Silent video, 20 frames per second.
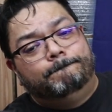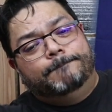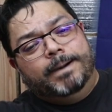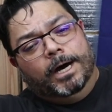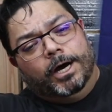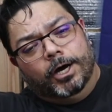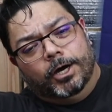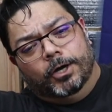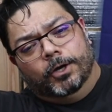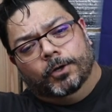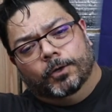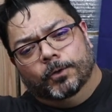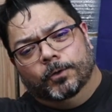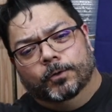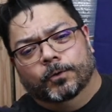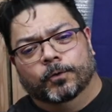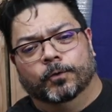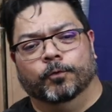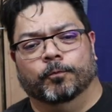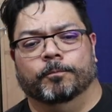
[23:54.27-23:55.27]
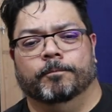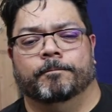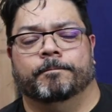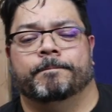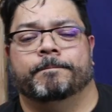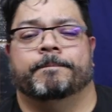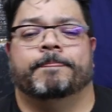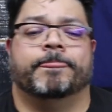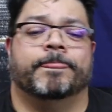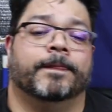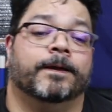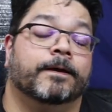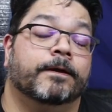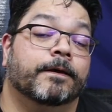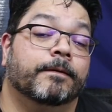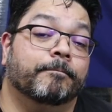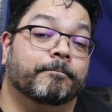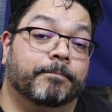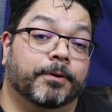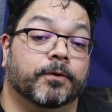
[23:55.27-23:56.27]
Boom!
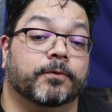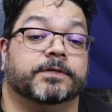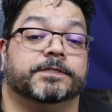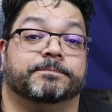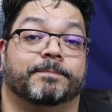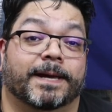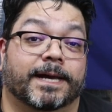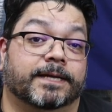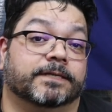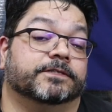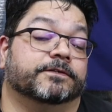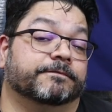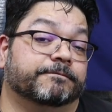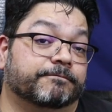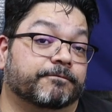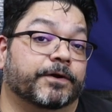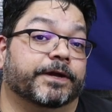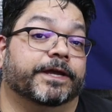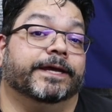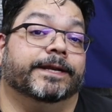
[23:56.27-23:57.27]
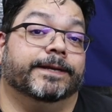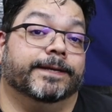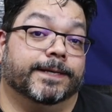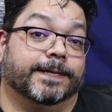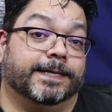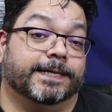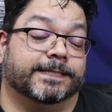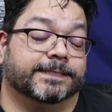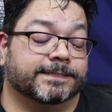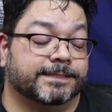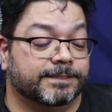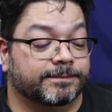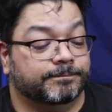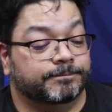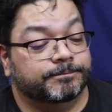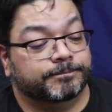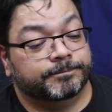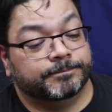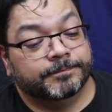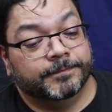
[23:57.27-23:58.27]
Bonus bags are freaking nice.
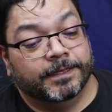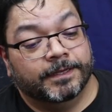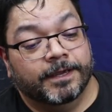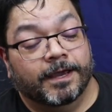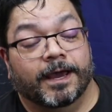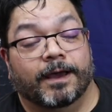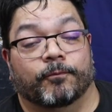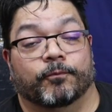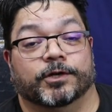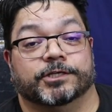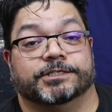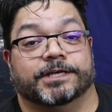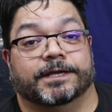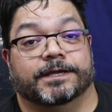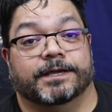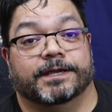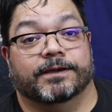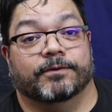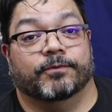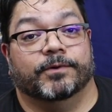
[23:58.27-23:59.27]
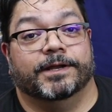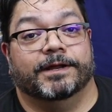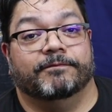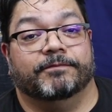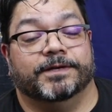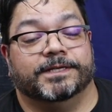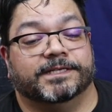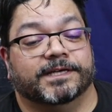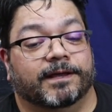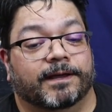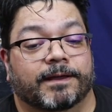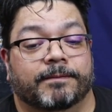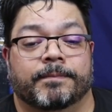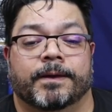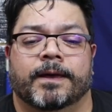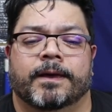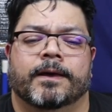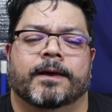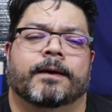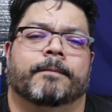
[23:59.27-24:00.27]
I wish I could get one every time,
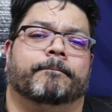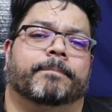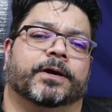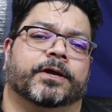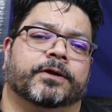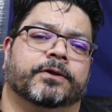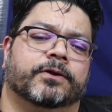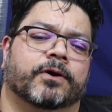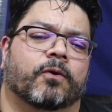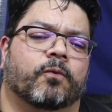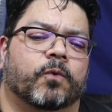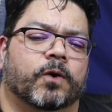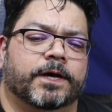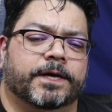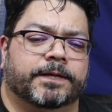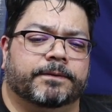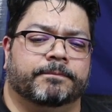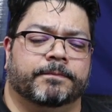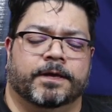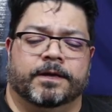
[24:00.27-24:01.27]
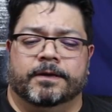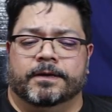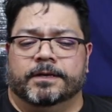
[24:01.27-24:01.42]
but you know what?